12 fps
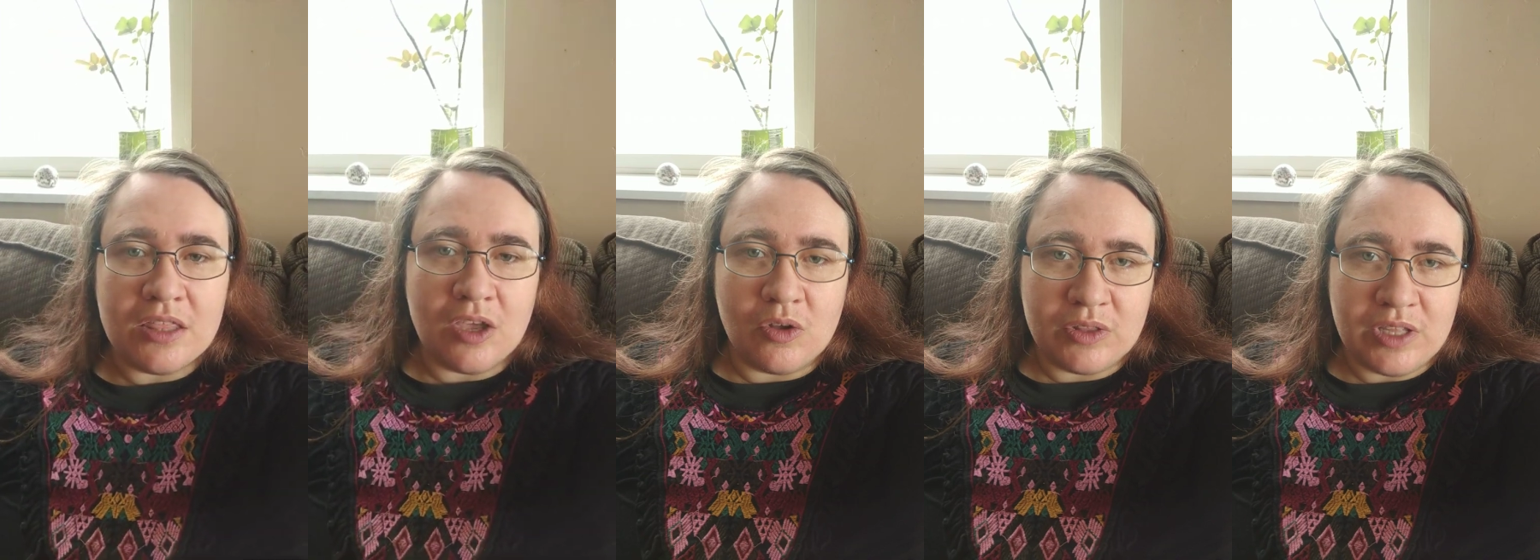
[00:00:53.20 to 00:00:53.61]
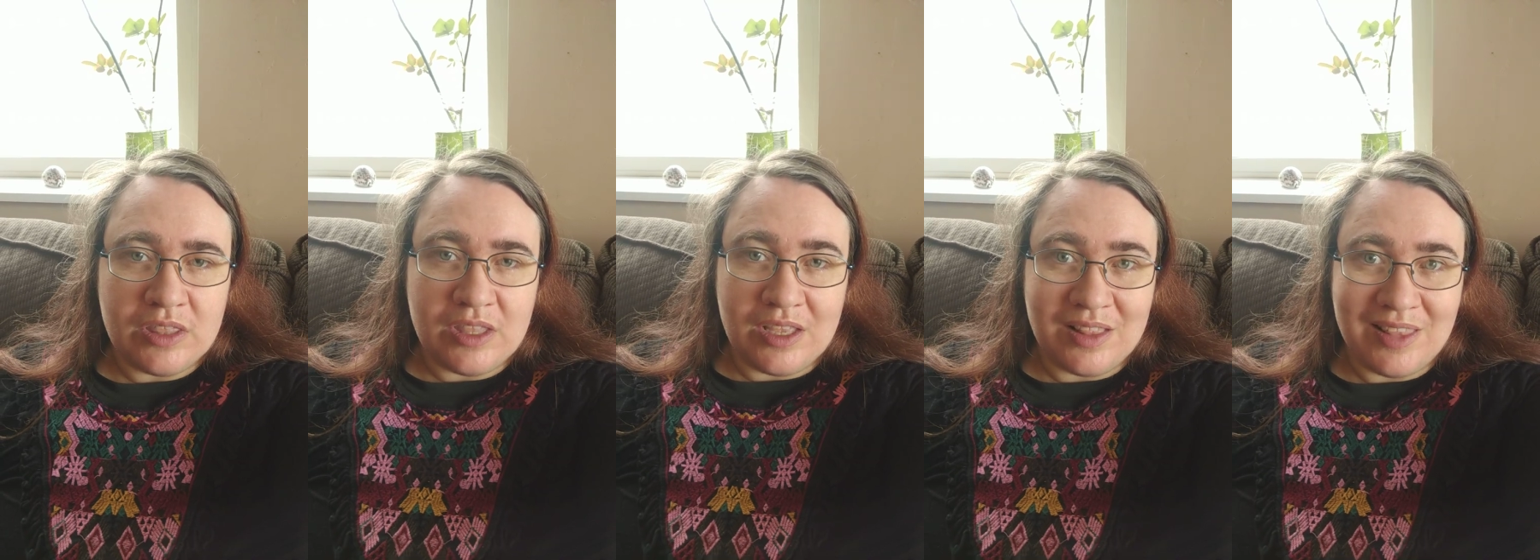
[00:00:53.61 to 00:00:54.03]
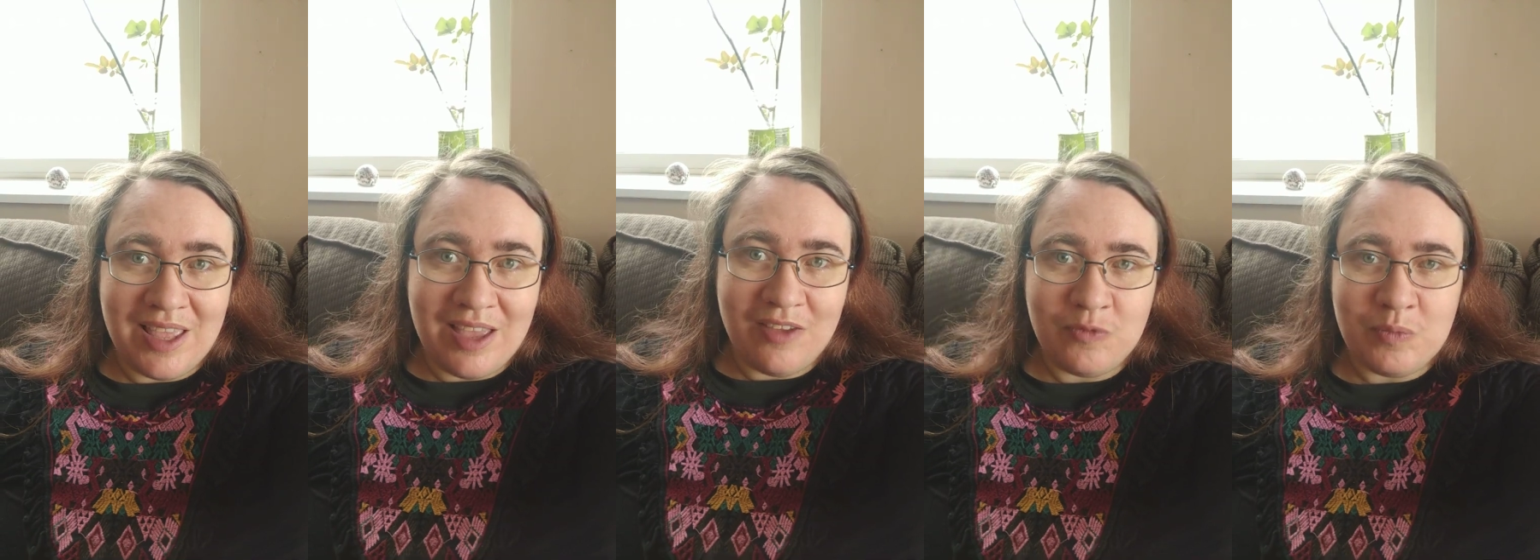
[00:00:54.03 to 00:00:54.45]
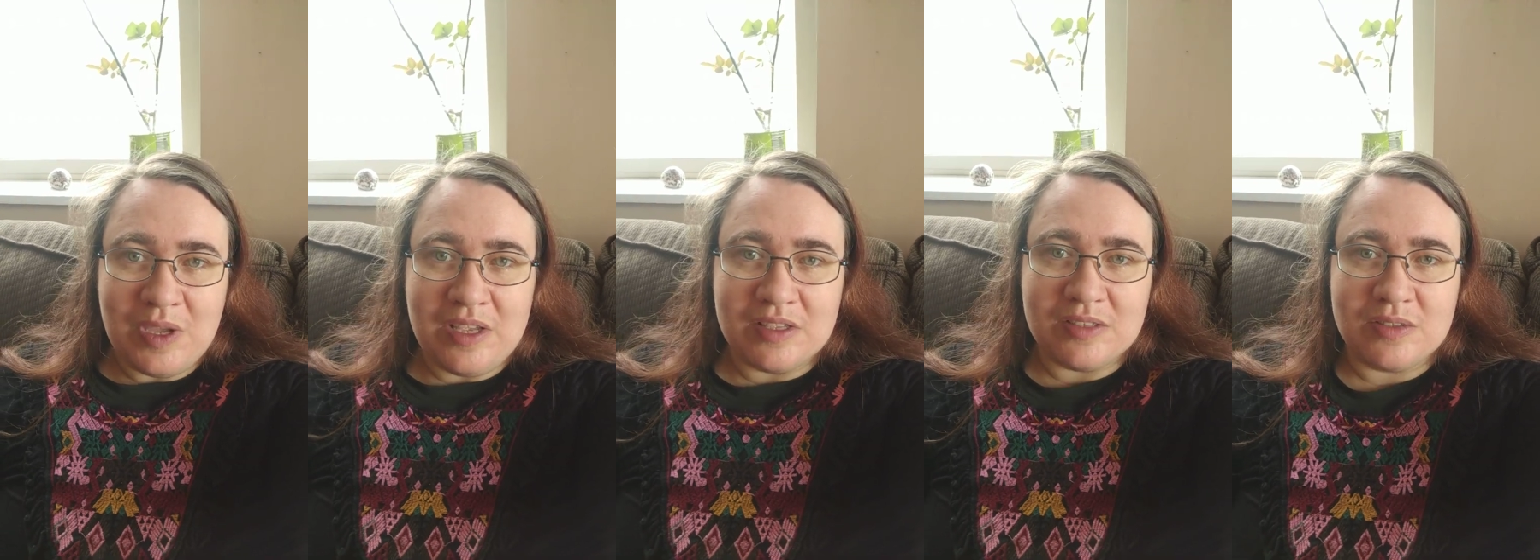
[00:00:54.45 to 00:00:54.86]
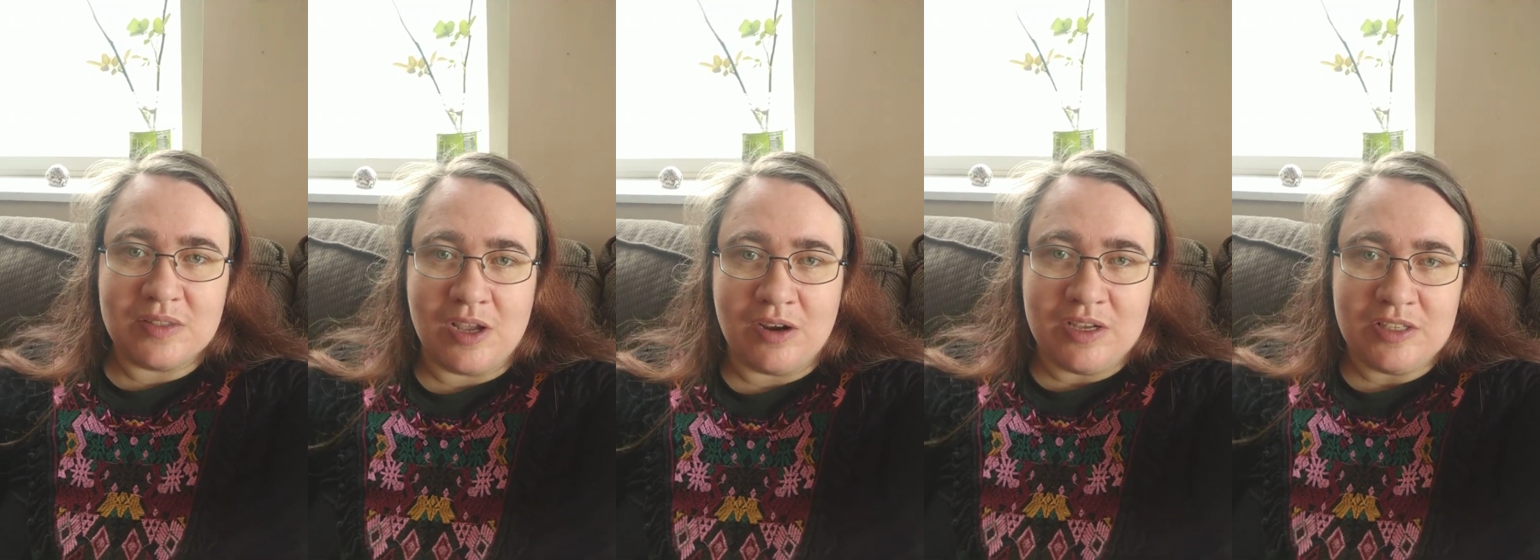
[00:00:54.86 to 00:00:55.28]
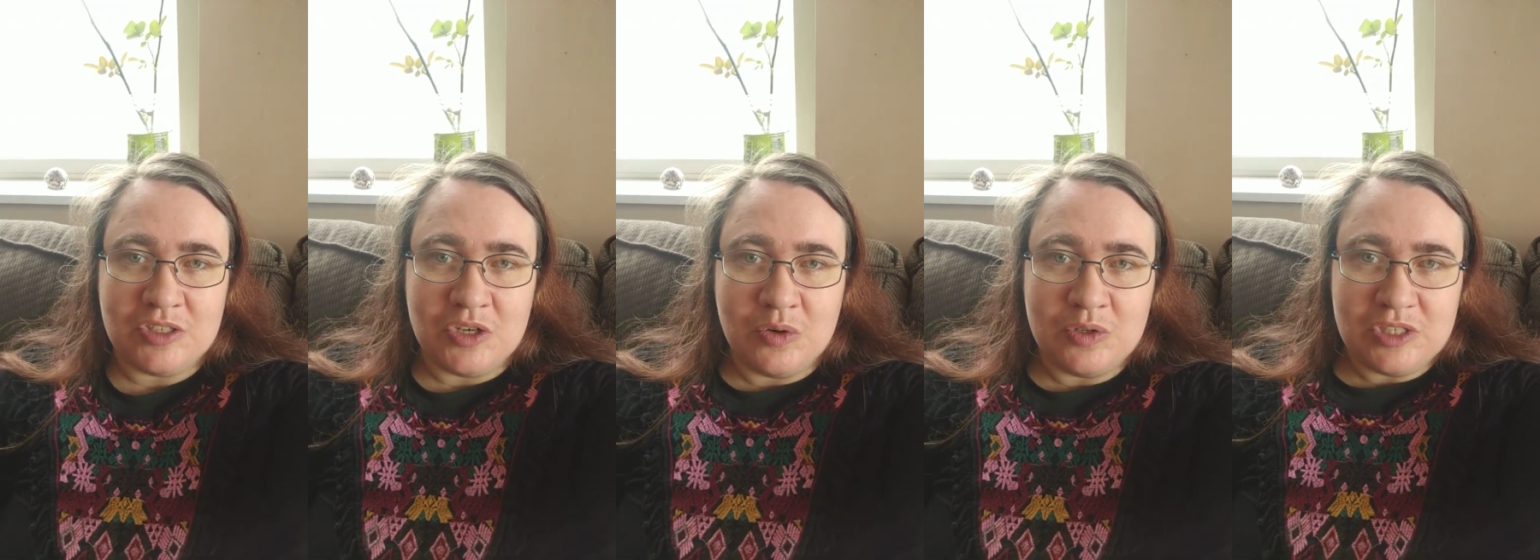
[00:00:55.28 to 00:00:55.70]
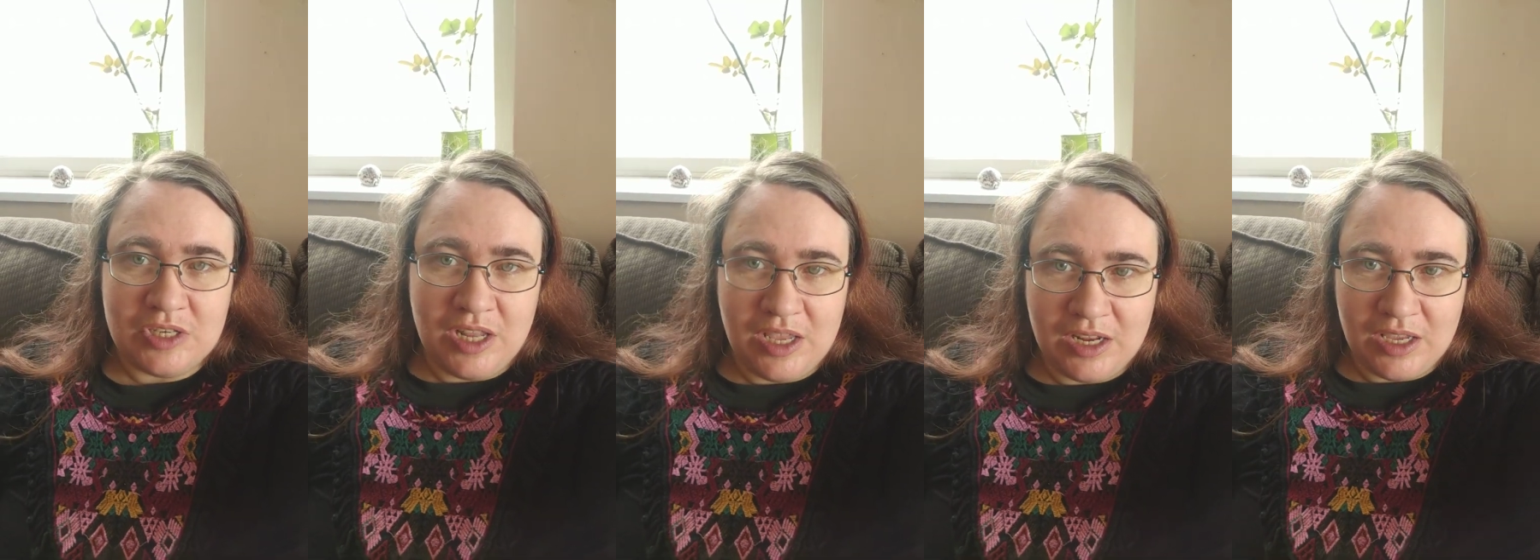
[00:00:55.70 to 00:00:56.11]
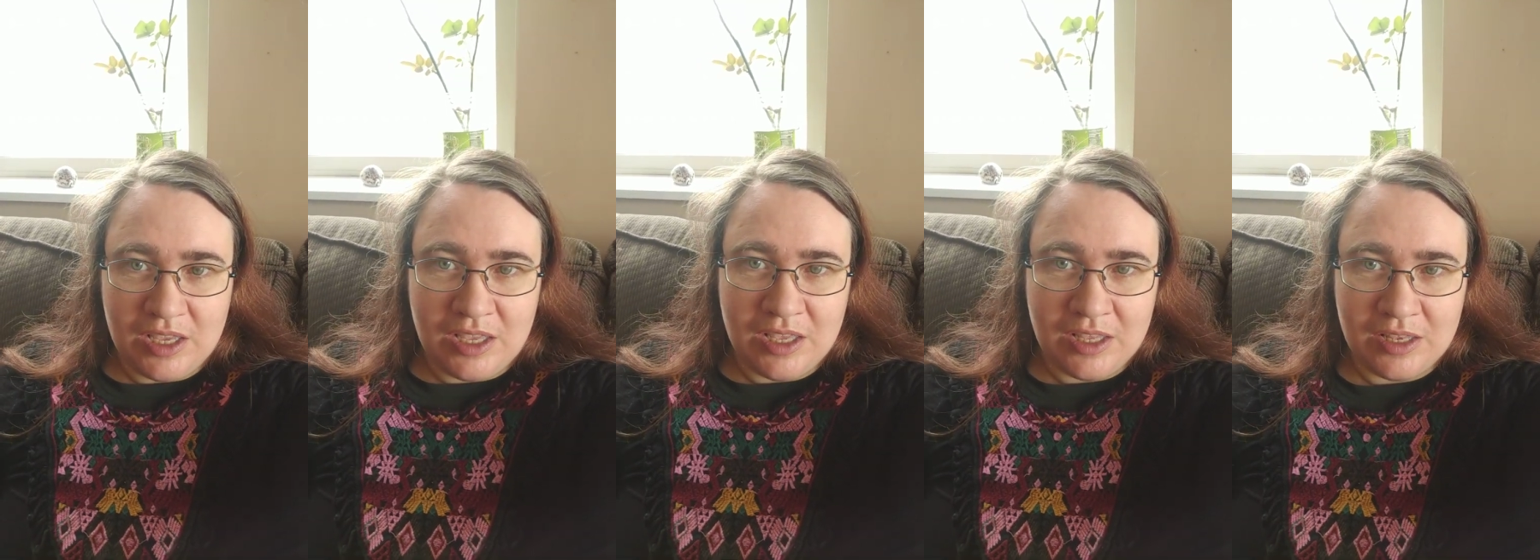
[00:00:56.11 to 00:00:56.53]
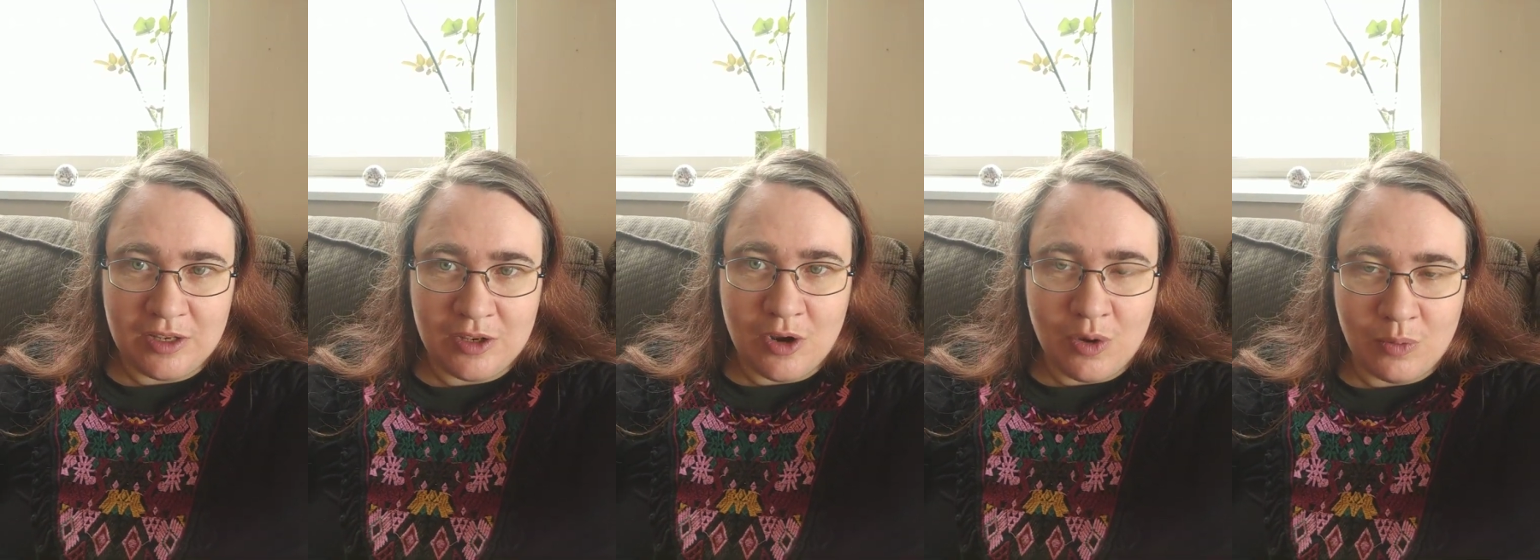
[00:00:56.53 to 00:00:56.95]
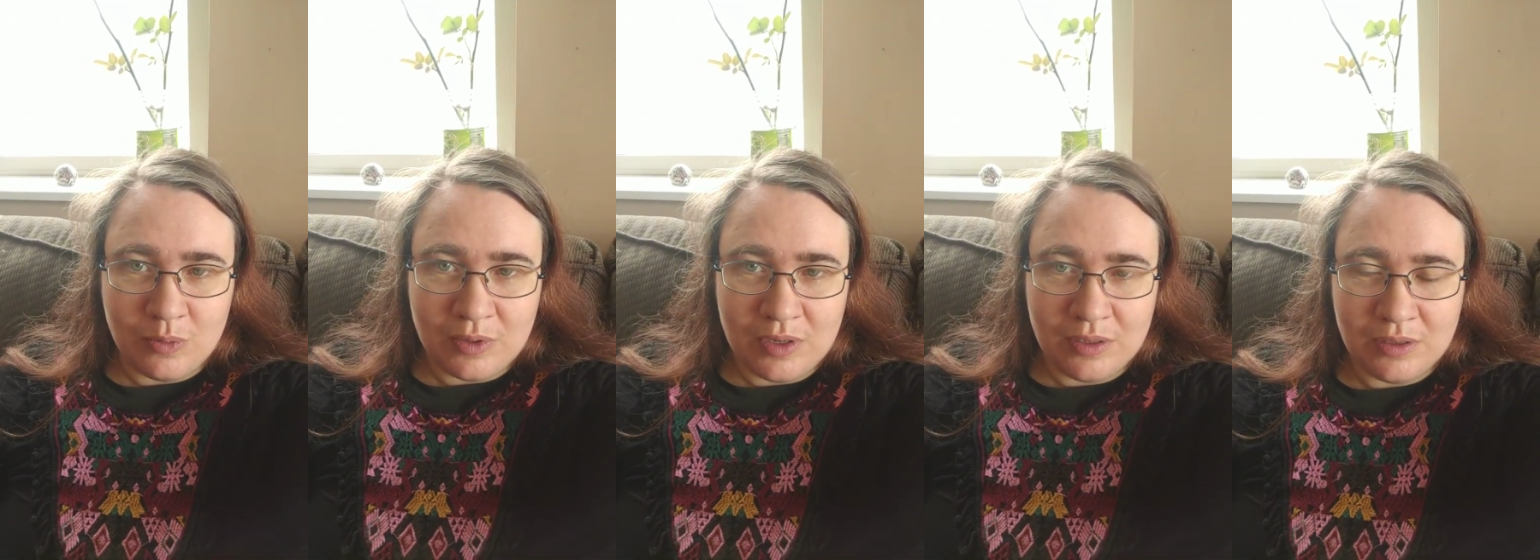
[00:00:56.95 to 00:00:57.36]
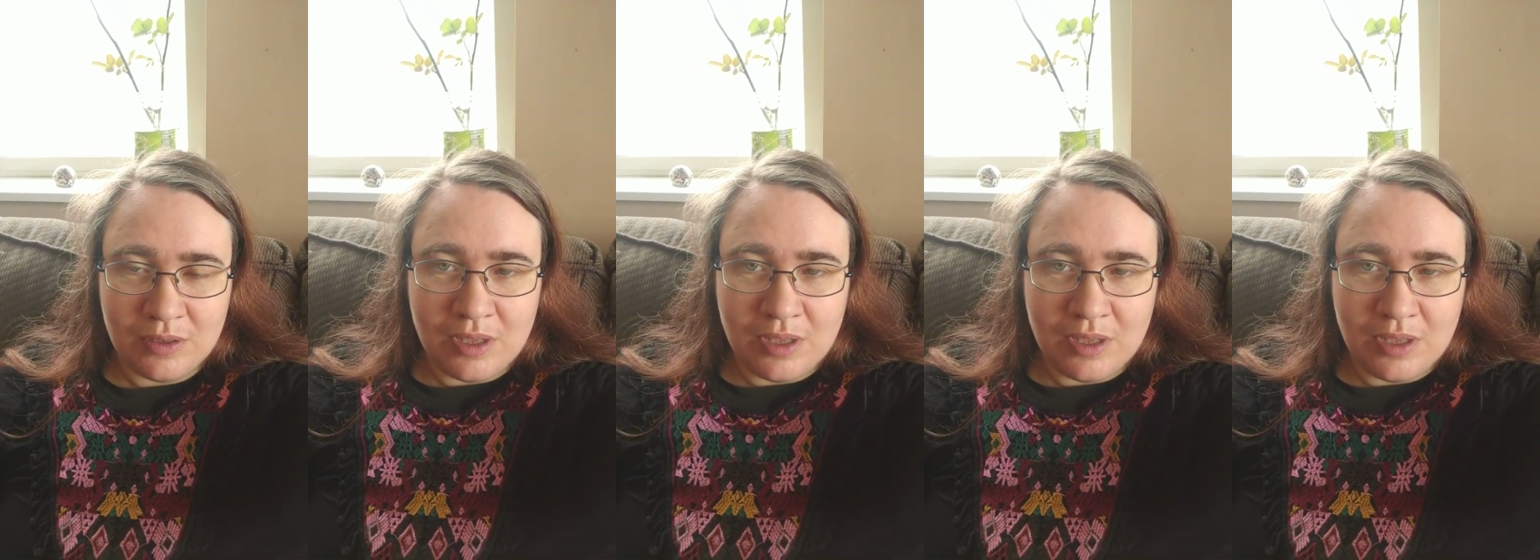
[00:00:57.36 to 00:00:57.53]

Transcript: The only thing left, because there is no genetic known